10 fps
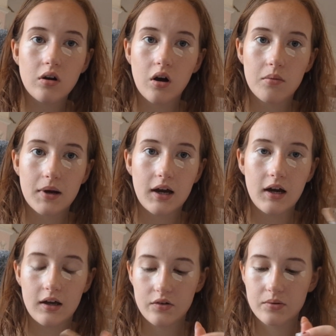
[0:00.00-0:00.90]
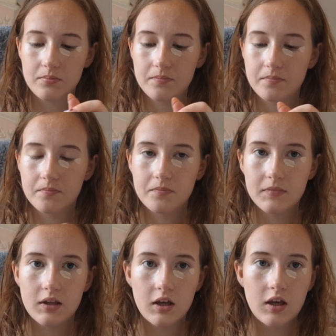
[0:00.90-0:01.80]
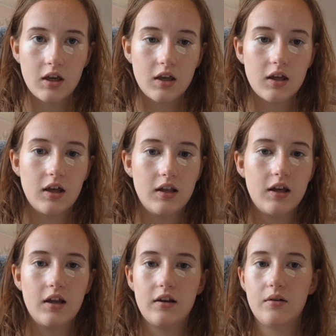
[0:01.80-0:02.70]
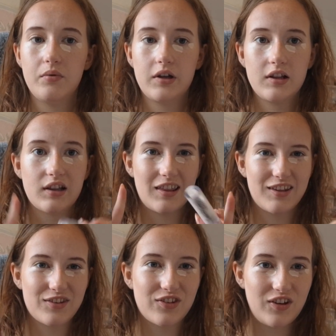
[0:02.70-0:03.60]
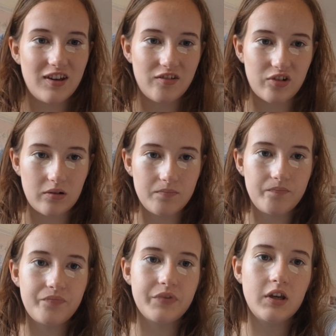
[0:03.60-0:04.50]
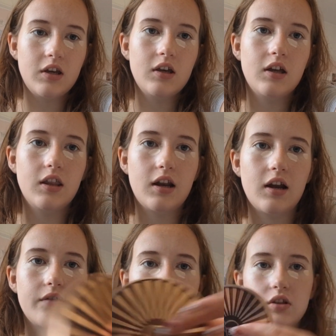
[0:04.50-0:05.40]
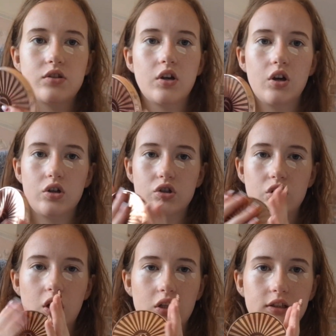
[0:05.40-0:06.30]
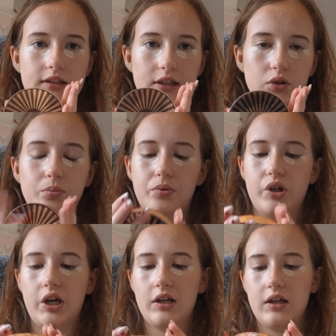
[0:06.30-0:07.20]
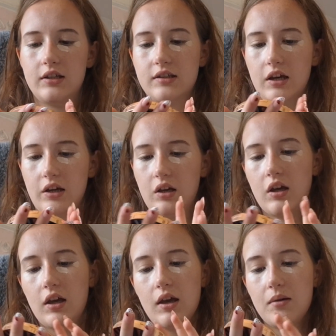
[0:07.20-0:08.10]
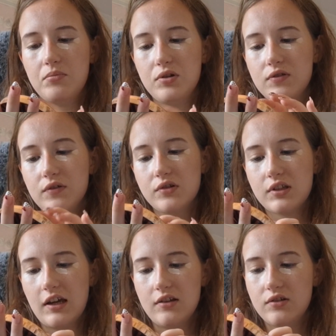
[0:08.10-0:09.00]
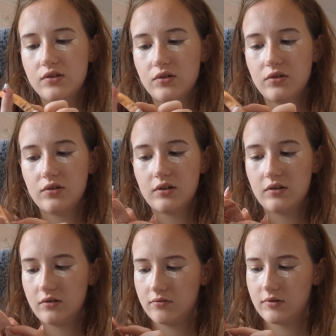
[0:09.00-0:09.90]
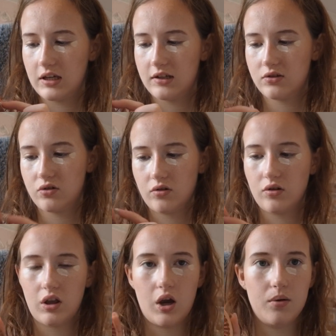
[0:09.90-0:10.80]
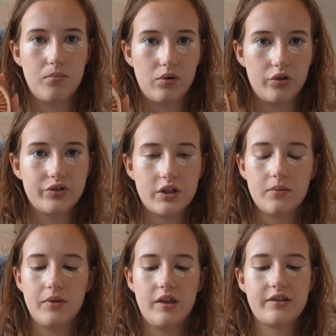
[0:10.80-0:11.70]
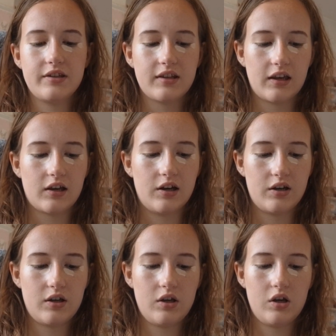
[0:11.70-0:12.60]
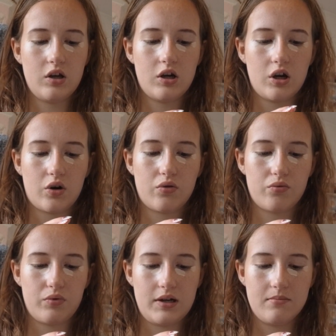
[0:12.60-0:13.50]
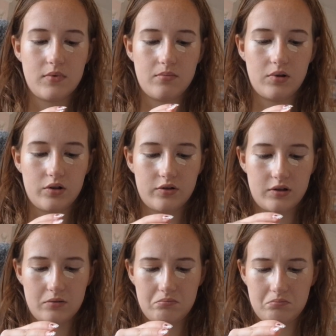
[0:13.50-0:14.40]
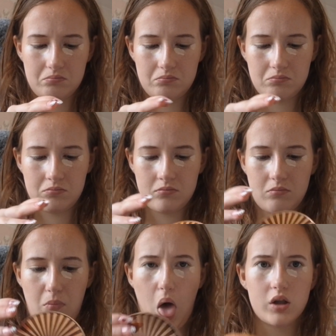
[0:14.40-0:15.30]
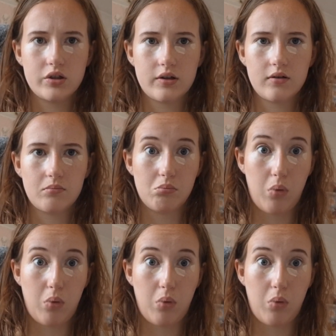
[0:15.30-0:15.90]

on my eyes, and then we're gonna let that sit. And then I have this Charlotte Tilbury. It's like Beautiful Skin Sun Kissed Glow bronzer, but this is like a cream bronzer. Bronzer.